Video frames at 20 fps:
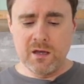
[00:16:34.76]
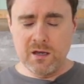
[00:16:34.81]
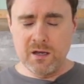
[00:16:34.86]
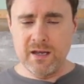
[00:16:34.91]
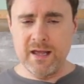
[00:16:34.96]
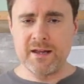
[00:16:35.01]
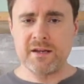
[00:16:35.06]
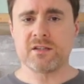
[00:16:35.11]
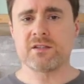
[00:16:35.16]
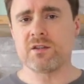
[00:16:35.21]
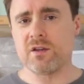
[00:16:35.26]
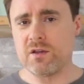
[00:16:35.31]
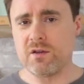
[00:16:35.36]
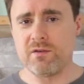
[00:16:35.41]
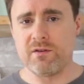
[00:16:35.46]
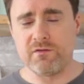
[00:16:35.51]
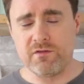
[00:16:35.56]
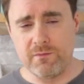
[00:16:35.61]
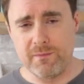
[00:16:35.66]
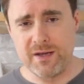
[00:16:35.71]
Let us know
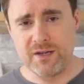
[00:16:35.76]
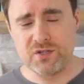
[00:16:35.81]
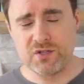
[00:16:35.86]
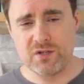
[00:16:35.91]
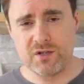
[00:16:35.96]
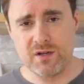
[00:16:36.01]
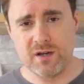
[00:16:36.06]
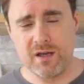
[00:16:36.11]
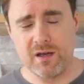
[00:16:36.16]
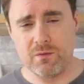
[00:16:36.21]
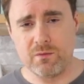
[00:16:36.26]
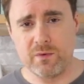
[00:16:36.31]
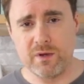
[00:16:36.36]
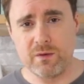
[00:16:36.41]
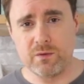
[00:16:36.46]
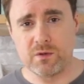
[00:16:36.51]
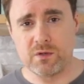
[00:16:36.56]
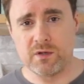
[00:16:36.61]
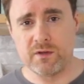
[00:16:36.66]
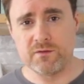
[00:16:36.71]
your information, and we
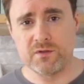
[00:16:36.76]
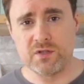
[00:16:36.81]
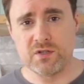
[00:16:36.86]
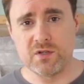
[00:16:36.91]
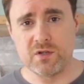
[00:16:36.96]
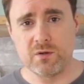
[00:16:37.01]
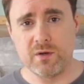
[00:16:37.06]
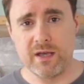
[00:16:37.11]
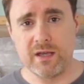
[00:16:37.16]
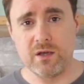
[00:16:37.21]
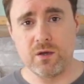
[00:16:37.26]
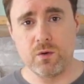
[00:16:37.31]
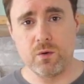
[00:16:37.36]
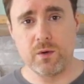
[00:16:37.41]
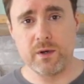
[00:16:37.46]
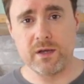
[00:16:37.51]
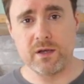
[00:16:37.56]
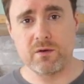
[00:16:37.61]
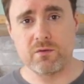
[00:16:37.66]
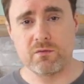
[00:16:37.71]
would love to do a
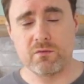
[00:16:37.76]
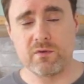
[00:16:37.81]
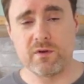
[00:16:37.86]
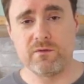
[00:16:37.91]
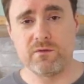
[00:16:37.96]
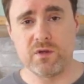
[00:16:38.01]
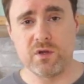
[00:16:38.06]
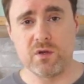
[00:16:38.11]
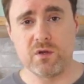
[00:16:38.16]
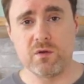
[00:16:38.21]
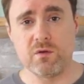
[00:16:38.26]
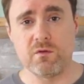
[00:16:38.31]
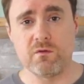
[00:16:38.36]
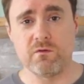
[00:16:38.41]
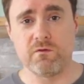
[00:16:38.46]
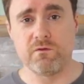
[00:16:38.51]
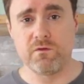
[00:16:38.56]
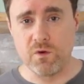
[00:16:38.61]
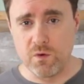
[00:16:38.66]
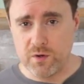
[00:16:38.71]
quick review
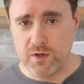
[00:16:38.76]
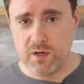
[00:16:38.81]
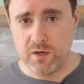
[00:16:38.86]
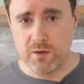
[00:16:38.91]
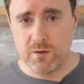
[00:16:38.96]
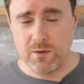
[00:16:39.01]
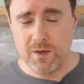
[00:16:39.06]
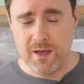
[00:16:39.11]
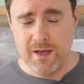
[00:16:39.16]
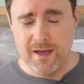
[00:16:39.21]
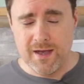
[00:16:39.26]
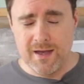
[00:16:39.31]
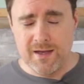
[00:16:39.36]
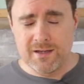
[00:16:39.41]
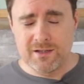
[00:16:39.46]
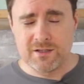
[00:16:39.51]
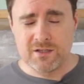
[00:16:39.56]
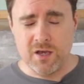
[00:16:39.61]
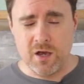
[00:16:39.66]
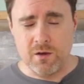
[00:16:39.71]
for you.
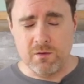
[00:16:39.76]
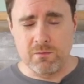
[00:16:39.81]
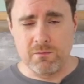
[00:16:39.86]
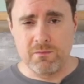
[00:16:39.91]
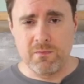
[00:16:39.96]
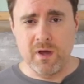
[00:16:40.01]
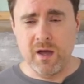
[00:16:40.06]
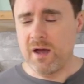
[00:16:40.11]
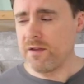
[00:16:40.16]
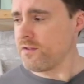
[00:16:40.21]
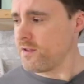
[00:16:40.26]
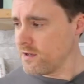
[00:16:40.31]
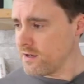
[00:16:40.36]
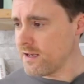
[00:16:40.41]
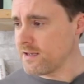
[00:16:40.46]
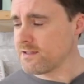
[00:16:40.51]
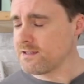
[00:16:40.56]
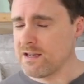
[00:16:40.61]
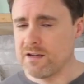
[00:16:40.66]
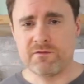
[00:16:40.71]
So I think
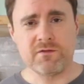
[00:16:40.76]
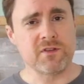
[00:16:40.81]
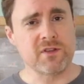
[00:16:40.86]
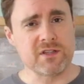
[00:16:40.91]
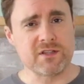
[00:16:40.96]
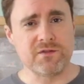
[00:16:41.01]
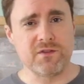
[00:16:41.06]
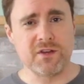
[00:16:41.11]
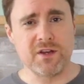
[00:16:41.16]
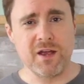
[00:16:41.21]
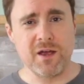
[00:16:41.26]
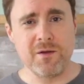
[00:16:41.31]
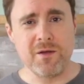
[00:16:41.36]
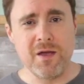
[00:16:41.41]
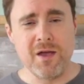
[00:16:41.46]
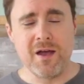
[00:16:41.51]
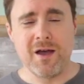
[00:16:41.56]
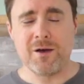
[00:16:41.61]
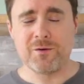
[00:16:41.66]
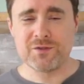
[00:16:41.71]
that's it for this video.
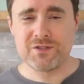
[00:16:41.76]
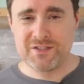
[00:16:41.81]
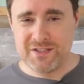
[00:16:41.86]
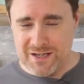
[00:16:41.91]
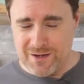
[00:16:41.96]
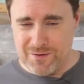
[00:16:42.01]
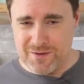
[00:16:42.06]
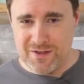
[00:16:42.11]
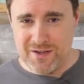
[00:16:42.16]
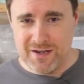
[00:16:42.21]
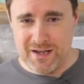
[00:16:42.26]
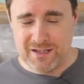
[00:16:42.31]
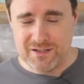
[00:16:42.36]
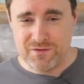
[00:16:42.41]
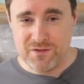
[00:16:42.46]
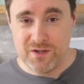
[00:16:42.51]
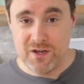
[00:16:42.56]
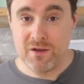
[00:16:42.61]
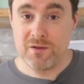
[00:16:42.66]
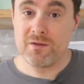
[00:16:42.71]
I will see you in the next
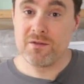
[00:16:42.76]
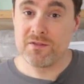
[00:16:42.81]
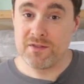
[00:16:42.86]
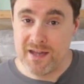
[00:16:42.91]
video.